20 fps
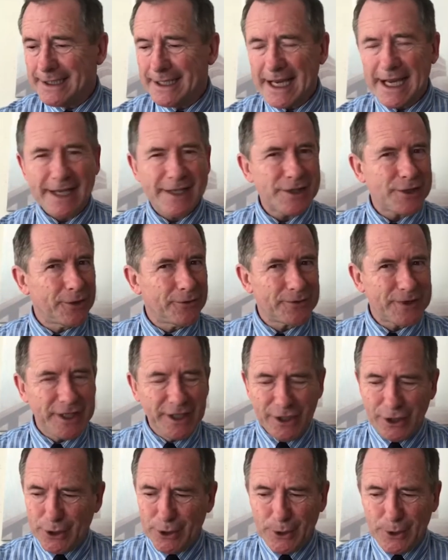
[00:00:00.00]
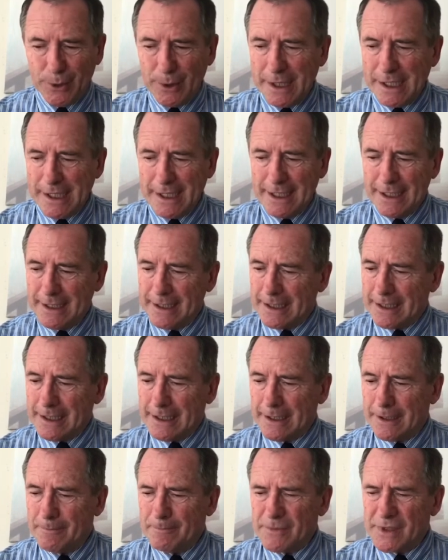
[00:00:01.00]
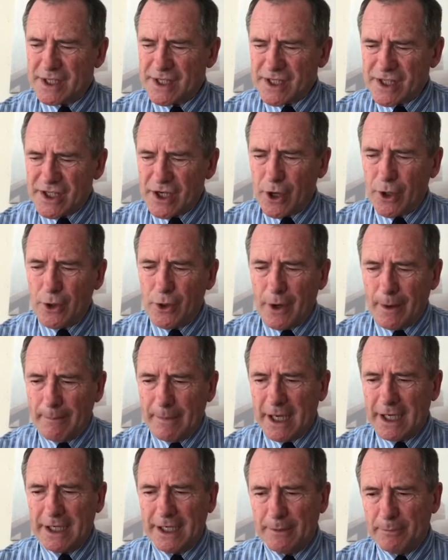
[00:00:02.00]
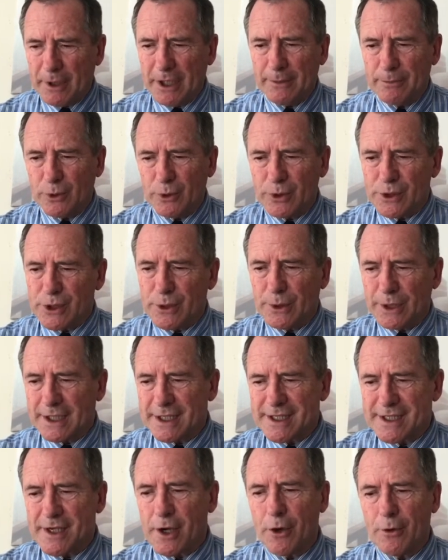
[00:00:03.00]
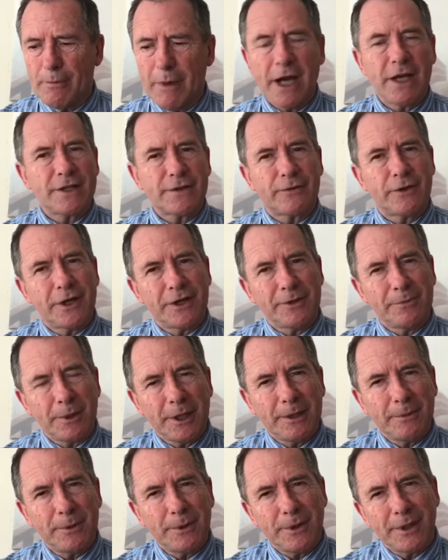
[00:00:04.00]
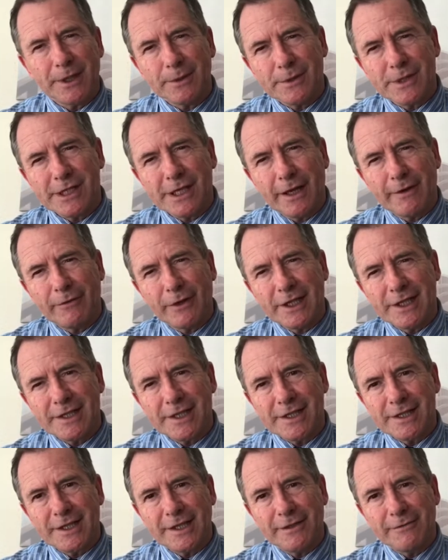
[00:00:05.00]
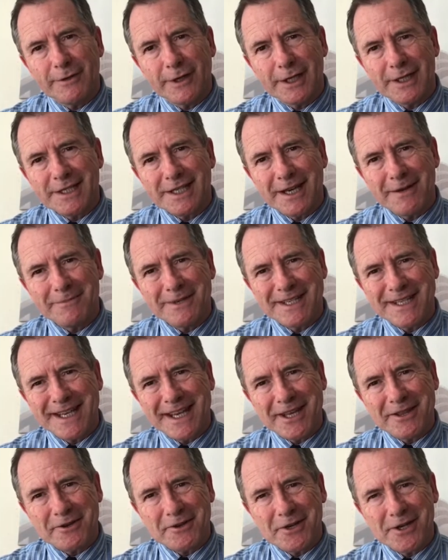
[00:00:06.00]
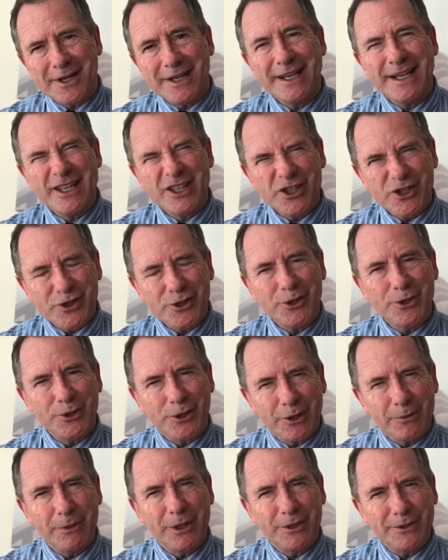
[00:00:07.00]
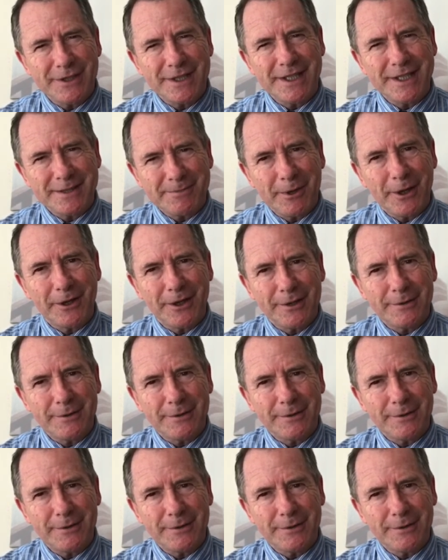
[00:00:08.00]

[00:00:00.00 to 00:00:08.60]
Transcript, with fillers: Hats off to you. Um, so many people doing so much for other people and it was lovely to see the village coming together in a true community spirit.